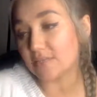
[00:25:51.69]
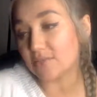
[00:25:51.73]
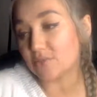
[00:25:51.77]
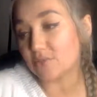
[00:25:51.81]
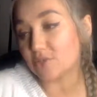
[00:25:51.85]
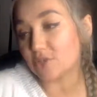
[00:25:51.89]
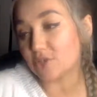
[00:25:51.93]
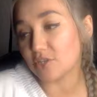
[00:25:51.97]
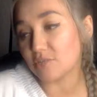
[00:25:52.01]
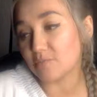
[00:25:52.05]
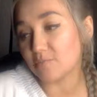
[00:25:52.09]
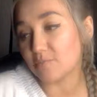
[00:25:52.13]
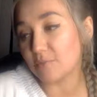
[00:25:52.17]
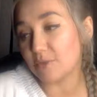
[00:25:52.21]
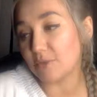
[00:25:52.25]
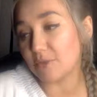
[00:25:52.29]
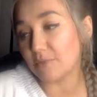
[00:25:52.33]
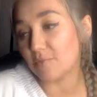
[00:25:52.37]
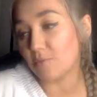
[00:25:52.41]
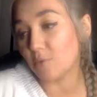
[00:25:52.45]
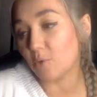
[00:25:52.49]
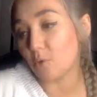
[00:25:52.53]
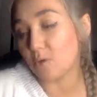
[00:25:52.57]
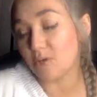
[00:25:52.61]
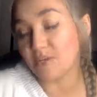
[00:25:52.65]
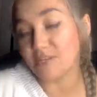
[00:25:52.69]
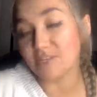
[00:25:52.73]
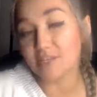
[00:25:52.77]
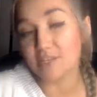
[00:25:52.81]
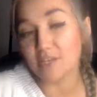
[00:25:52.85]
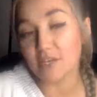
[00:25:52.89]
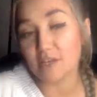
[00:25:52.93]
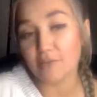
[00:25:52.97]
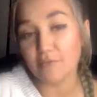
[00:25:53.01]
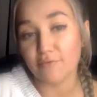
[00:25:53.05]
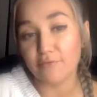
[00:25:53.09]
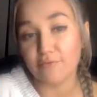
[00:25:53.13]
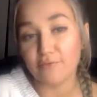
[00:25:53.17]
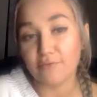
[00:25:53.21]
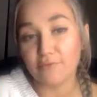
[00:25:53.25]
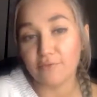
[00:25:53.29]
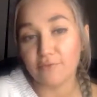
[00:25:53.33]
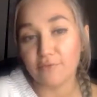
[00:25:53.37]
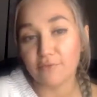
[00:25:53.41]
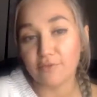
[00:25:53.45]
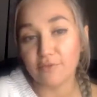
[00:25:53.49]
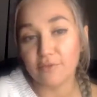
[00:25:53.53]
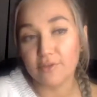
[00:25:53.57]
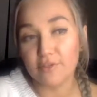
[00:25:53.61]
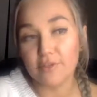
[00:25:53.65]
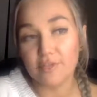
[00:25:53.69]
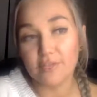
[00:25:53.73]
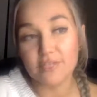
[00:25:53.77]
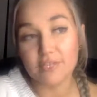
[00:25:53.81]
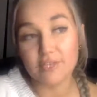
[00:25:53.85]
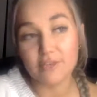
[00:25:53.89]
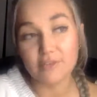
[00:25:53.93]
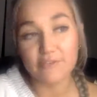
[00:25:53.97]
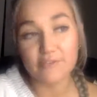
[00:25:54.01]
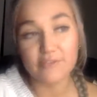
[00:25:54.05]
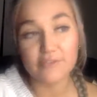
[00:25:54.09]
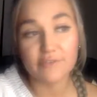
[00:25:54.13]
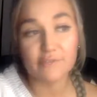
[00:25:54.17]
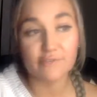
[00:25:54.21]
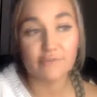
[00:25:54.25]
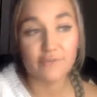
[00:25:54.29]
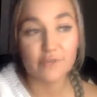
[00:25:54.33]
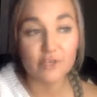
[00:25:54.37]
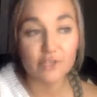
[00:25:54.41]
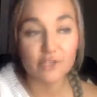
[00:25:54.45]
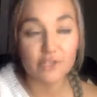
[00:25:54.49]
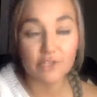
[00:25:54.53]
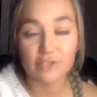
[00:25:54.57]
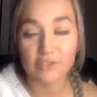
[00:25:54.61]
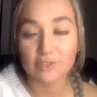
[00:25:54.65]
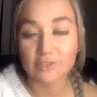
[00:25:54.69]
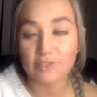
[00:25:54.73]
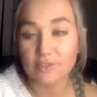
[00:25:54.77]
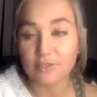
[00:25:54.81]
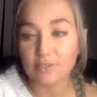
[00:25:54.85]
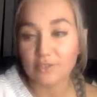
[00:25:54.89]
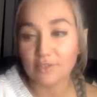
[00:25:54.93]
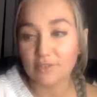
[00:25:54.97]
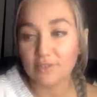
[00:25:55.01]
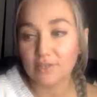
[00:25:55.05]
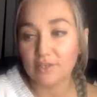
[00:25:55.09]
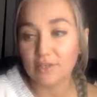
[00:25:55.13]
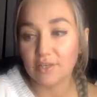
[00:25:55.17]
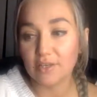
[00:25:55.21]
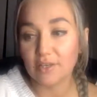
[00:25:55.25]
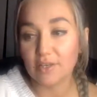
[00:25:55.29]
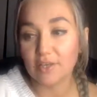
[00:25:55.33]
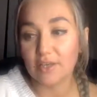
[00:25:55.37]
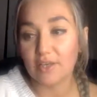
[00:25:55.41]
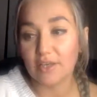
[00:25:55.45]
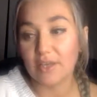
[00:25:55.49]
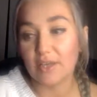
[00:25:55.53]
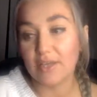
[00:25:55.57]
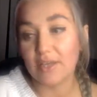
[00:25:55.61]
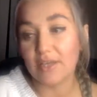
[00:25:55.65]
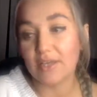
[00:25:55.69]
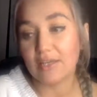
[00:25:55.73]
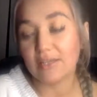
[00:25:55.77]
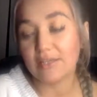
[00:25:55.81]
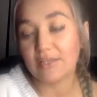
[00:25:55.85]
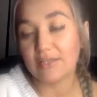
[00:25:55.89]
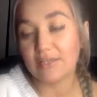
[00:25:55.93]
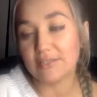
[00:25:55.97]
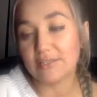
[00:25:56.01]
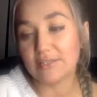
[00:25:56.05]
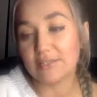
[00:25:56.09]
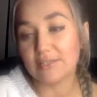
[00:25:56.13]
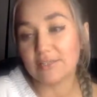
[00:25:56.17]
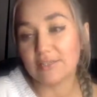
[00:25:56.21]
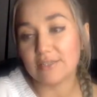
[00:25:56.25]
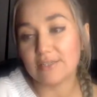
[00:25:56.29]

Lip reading: to just be more self-sufficient and